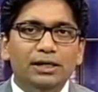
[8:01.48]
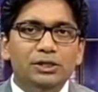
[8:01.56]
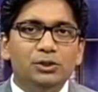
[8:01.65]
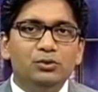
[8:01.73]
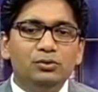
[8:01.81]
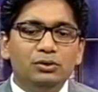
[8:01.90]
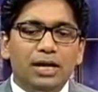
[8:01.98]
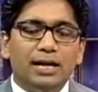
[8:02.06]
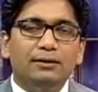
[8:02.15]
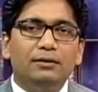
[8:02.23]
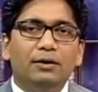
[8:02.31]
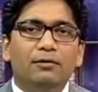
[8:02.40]
issue
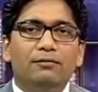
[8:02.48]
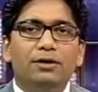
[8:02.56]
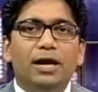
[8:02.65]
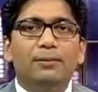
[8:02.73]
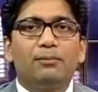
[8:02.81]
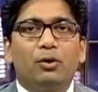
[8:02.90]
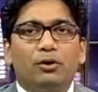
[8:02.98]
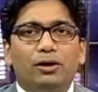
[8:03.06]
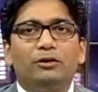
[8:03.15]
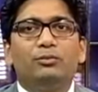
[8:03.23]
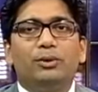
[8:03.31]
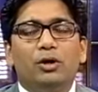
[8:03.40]
that we have
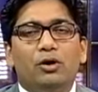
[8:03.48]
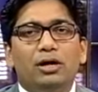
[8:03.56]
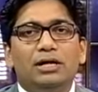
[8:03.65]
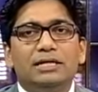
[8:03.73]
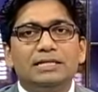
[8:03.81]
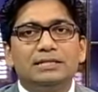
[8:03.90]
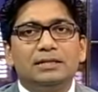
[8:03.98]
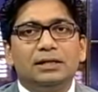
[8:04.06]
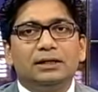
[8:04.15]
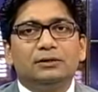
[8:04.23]
progressed beyond is,